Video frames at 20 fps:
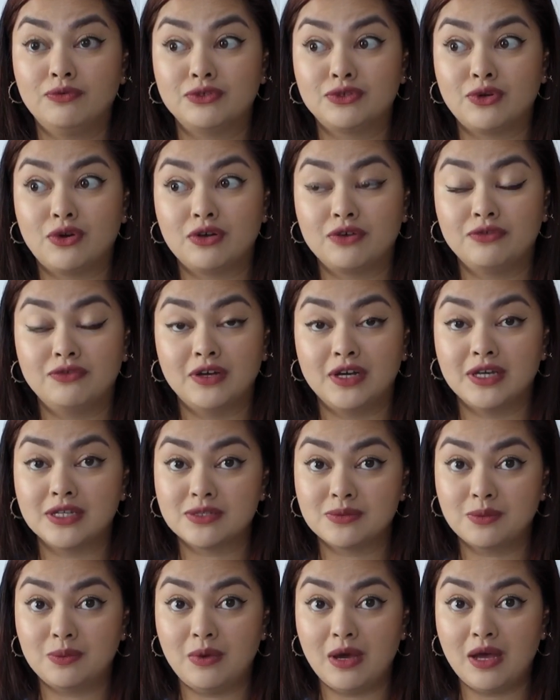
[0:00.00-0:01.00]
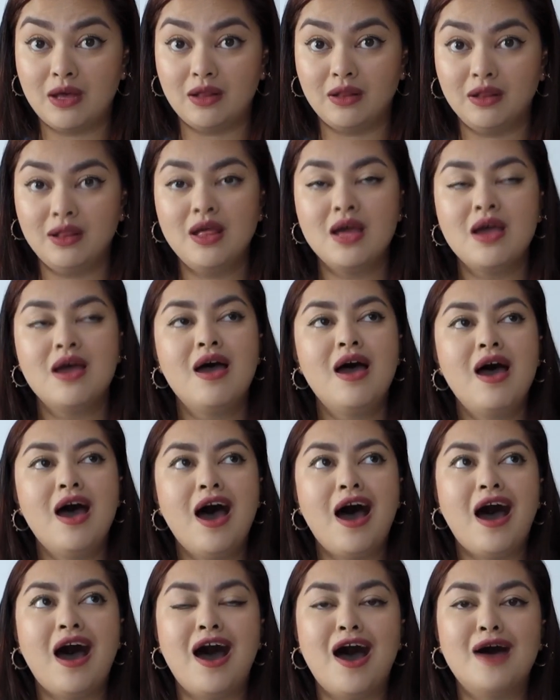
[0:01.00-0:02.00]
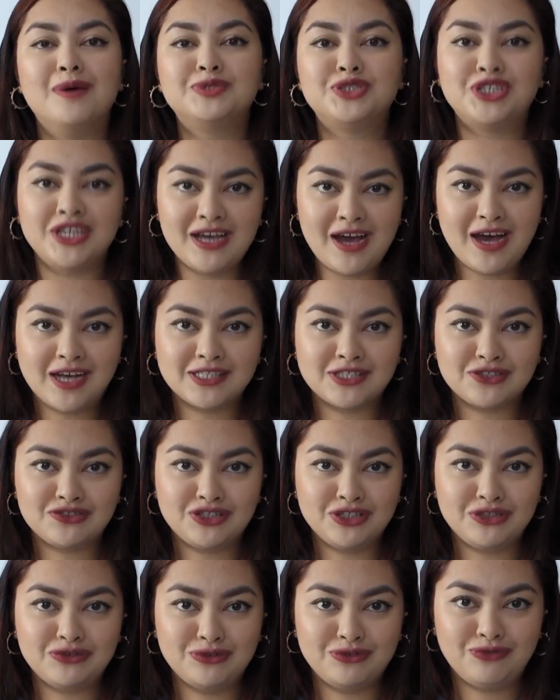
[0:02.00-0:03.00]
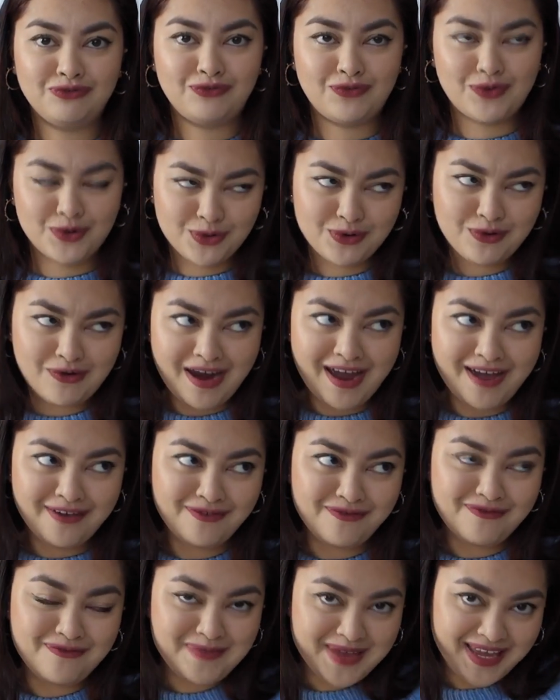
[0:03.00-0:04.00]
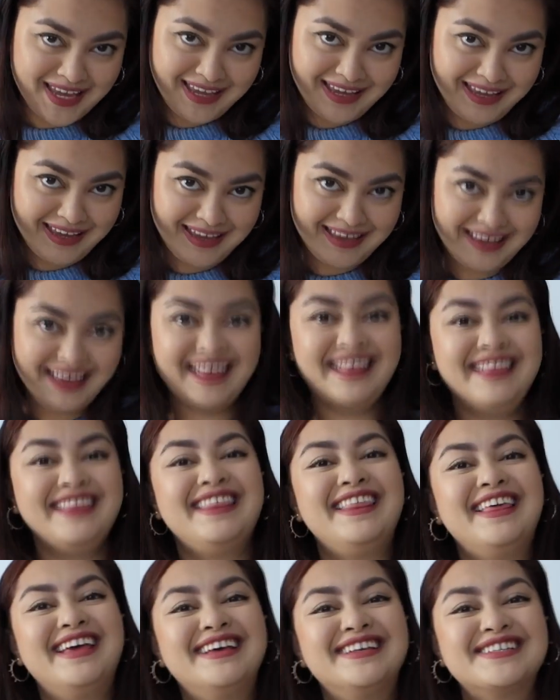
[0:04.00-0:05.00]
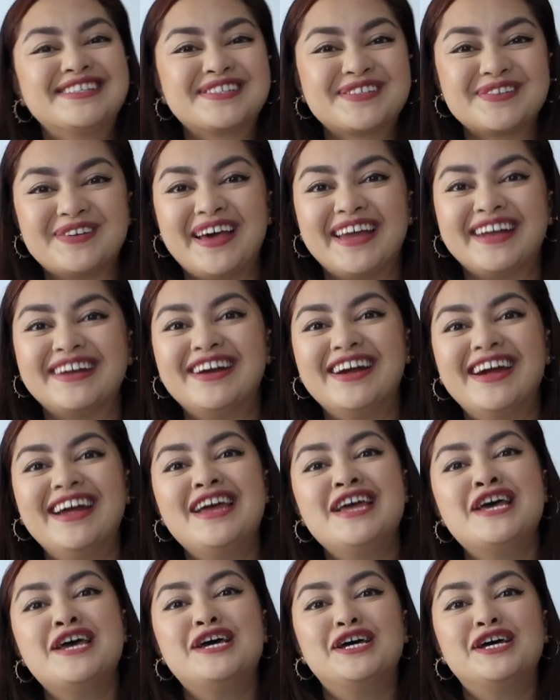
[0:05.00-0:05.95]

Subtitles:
photographer as well. She asked if she could photograph me in this sweater.